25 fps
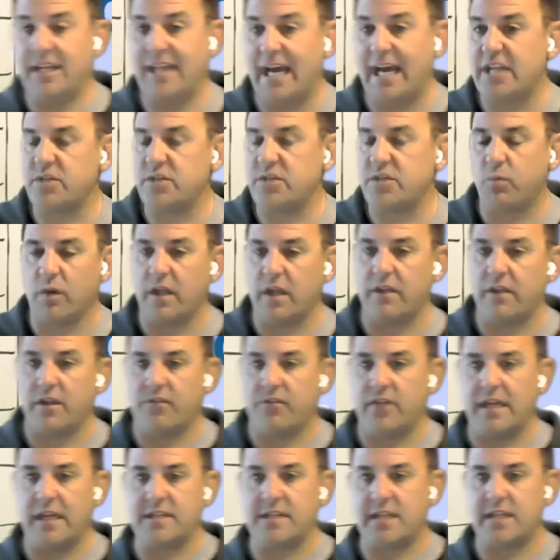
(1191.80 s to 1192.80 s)
that's one of the
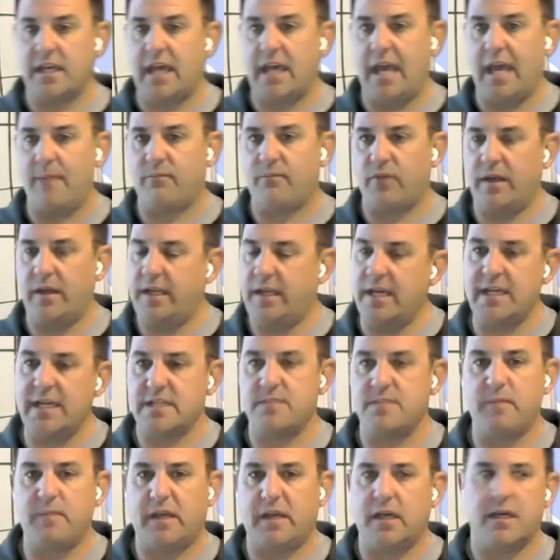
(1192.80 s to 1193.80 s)
things that came from it,
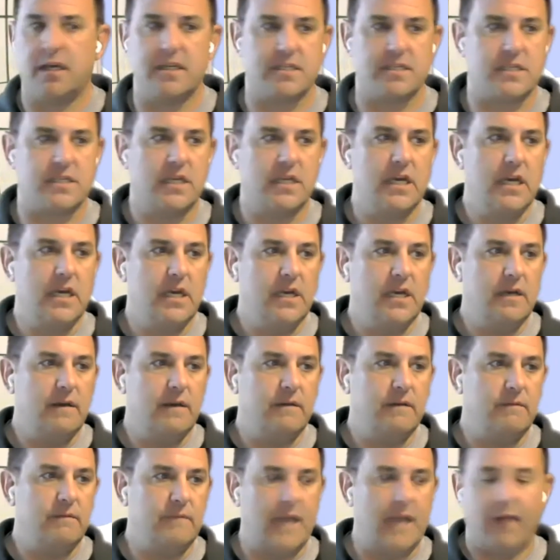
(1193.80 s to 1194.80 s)
is because
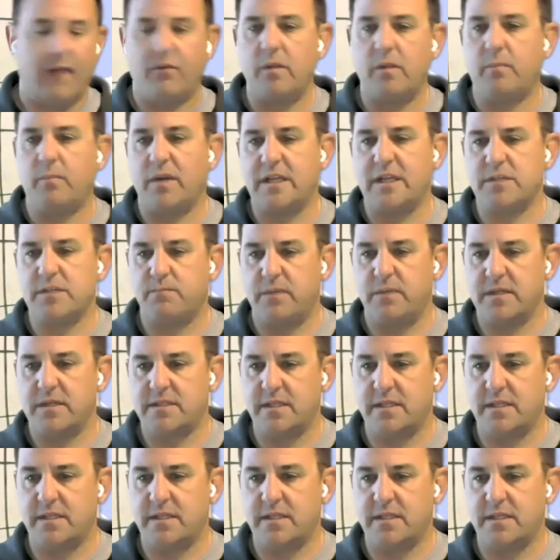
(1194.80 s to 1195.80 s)
everybody's
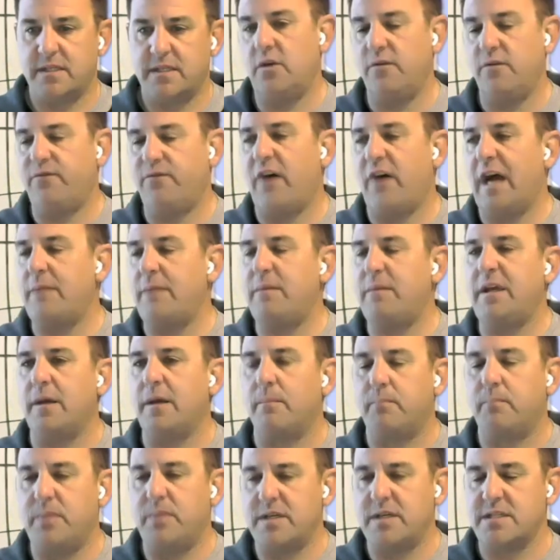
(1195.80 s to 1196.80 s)
busy. You find me
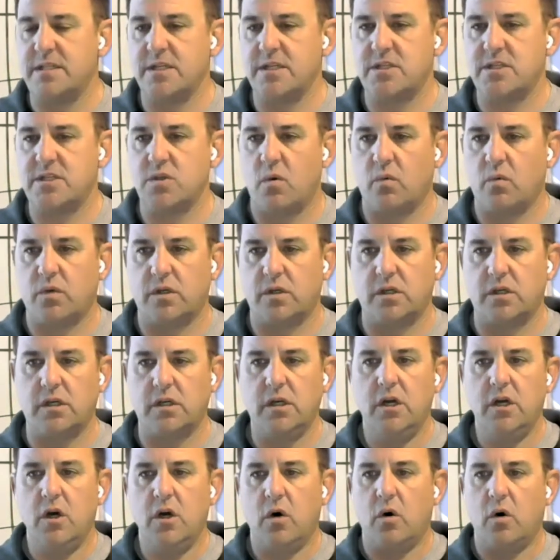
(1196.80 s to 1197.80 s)
a business
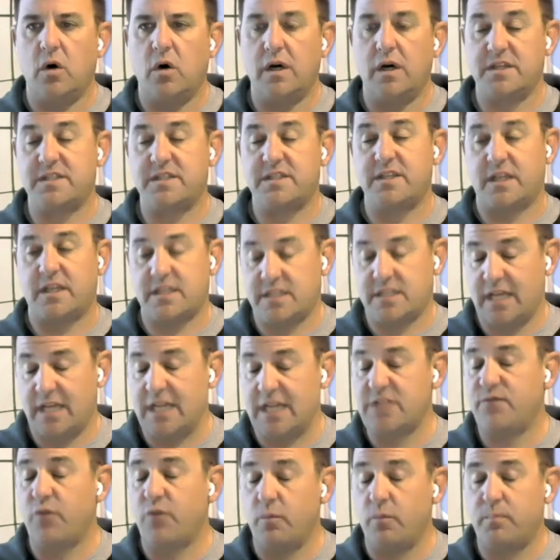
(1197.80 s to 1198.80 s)
owner, a
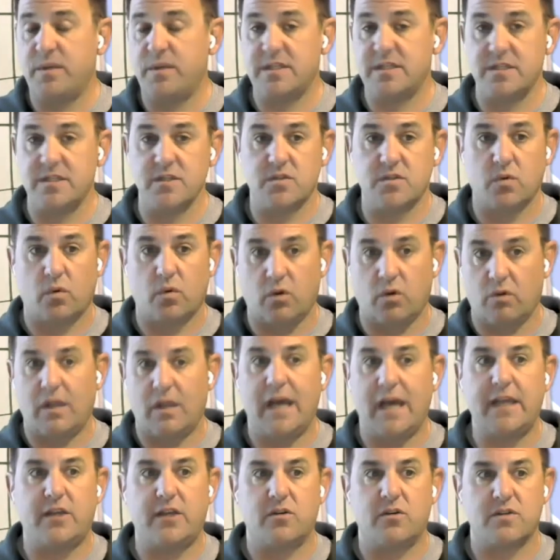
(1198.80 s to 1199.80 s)
successful business owner
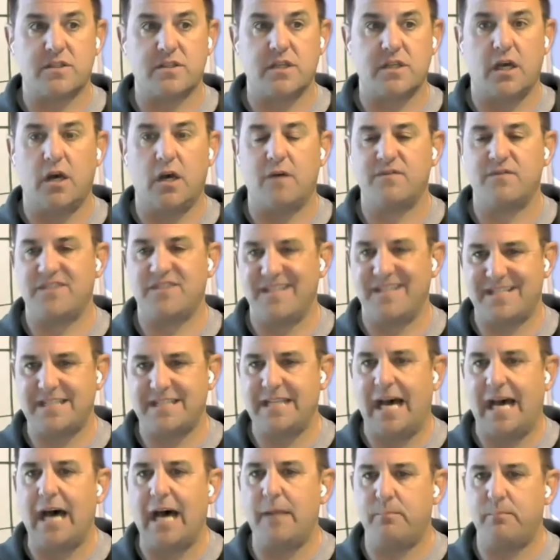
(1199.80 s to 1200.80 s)
like yourselves that's
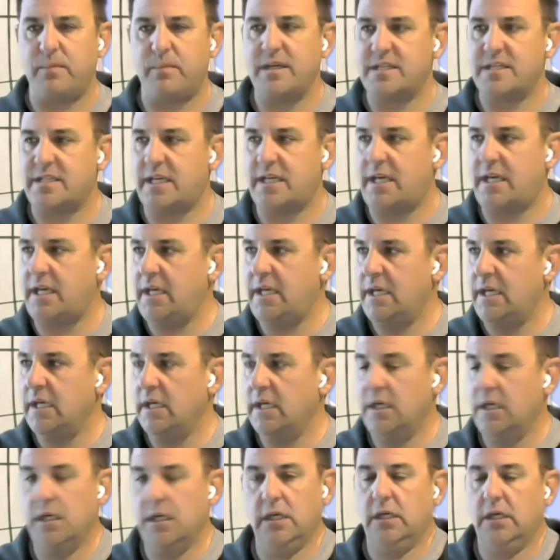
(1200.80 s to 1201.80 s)
not busy,
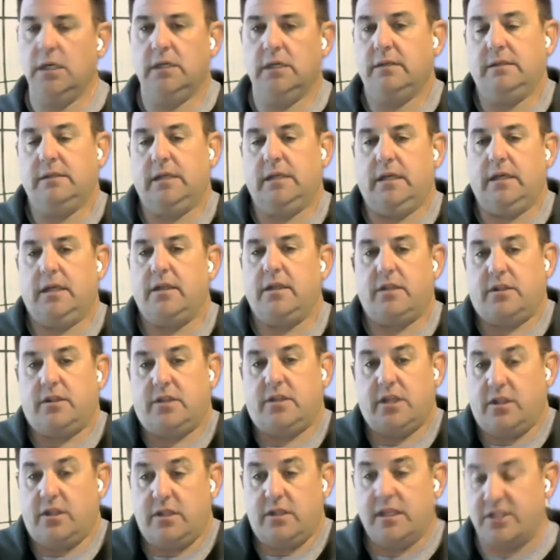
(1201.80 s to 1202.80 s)

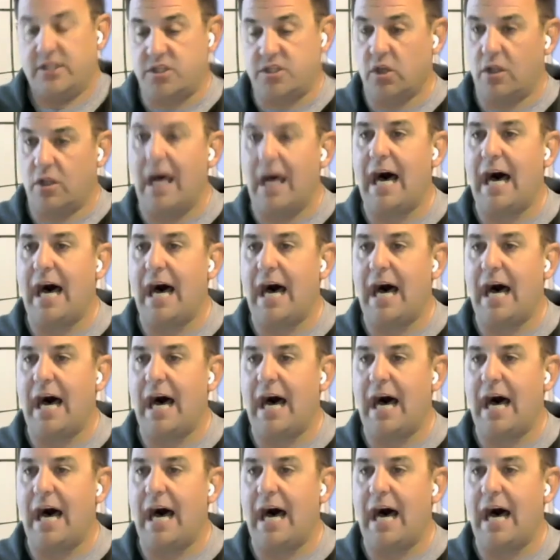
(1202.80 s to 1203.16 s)
that's a